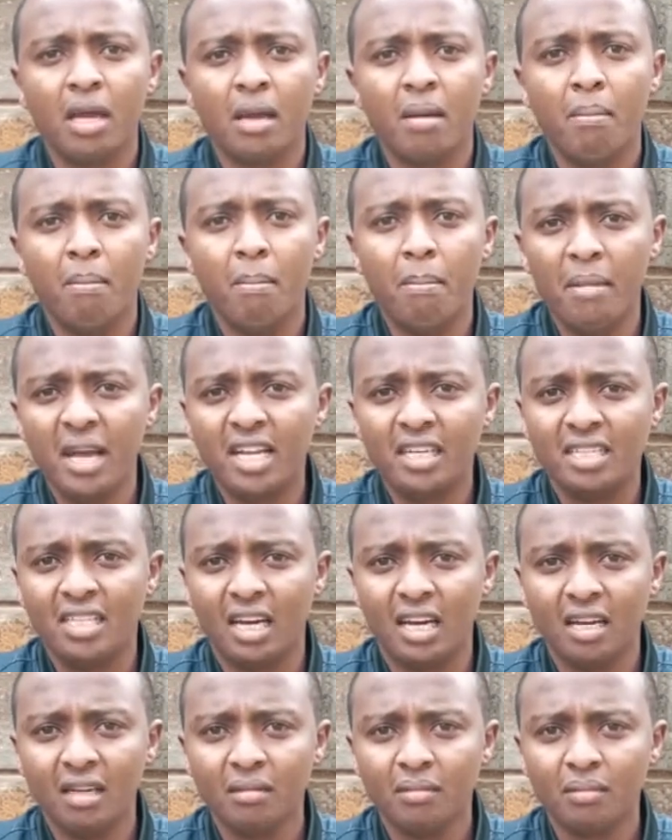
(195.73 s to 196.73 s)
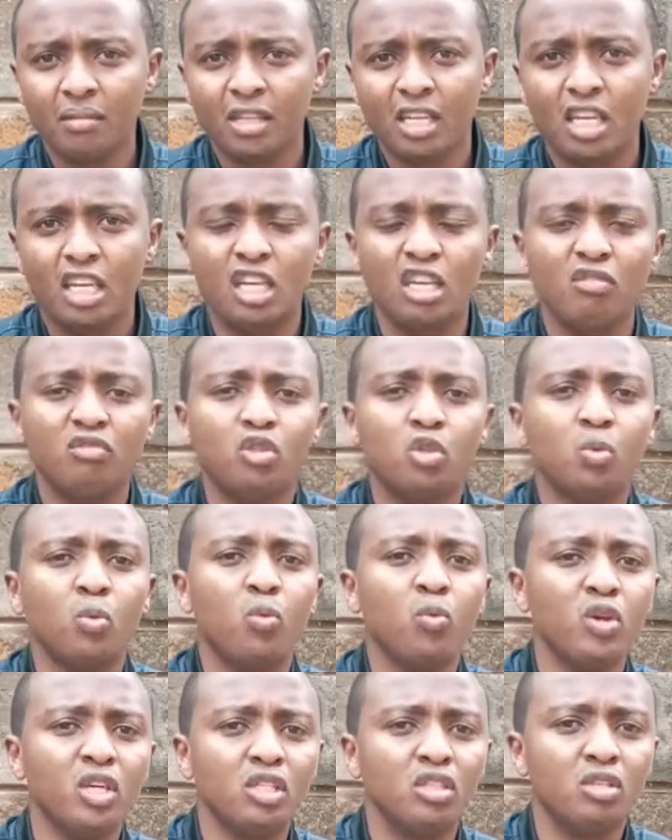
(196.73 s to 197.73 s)
mentor gives
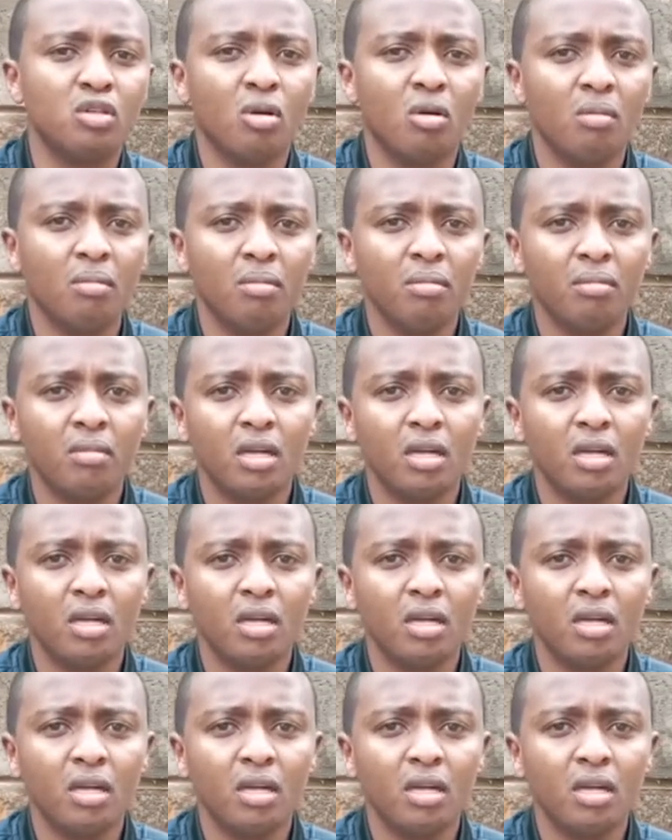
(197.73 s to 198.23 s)
wisdom